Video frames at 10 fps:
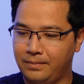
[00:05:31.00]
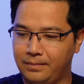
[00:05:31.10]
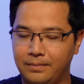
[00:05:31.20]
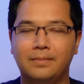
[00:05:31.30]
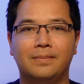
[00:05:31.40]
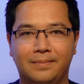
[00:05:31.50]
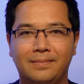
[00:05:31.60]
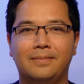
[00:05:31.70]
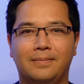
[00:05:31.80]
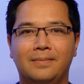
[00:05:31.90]

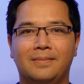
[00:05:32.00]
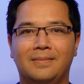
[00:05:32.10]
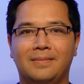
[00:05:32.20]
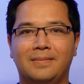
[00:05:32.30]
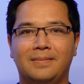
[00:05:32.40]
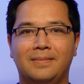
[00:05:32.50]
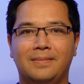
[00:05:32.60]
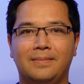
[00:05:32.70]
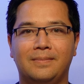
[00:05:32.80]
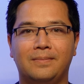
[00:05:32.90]

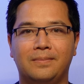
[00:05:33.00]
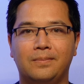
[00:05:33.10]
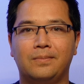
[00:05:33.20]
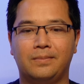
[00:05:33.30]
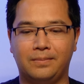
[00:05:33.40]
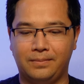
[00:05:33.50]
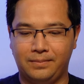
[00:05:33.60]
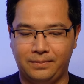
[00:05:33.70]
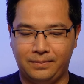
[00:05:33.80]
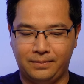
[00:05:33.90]

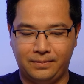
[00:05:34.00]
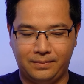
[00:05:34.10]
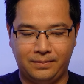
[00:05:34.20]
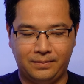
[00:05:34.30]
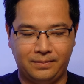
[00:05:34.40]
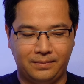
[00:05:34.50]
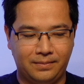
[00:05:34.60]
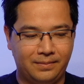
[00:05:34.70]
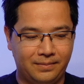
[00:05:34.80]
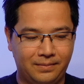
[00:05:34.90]

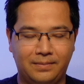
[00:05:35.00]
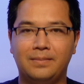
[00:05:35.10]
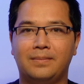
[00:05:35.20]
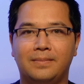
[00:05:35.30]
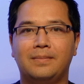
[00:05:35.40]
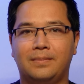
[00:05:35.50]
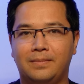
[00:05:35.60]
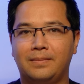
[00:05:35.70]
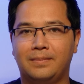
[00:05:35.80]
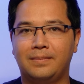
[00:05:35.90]
No words are spoken by the person on screen.